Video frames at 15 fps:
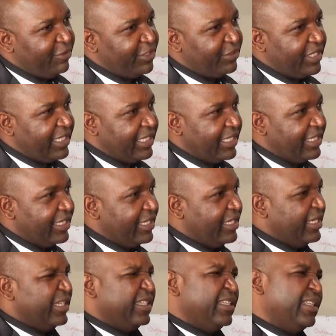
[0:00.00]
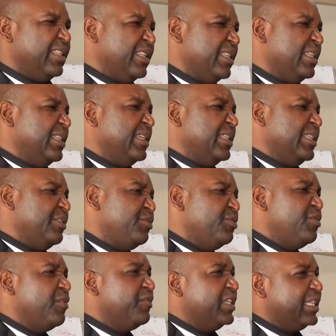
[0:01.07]
Are we together? The
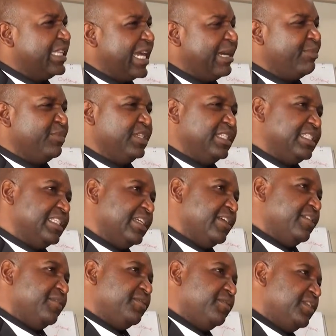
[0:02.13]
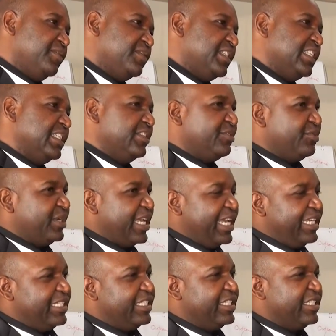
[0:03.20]
rule of the thumb is 15 to
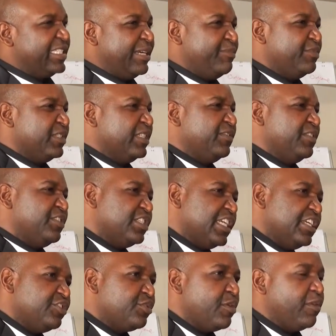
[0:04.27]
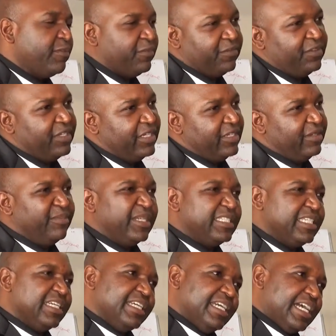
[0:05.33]
18. Some even say 12.
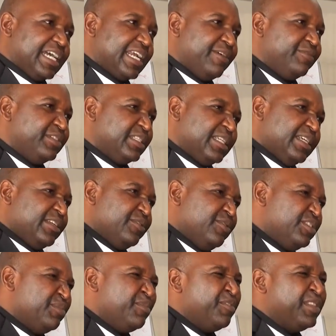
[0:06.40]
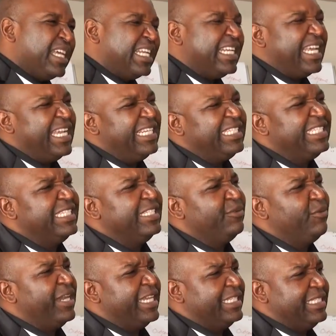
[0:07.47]
But around not more than
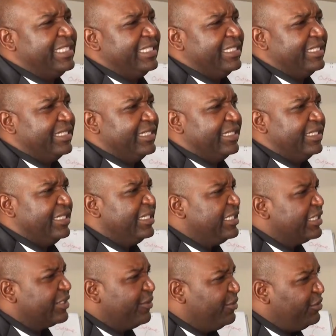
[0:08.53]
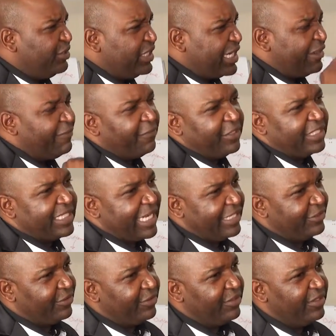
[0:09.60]
18 words. It's good enough for a
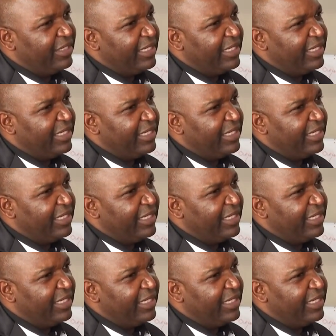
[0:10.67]
title.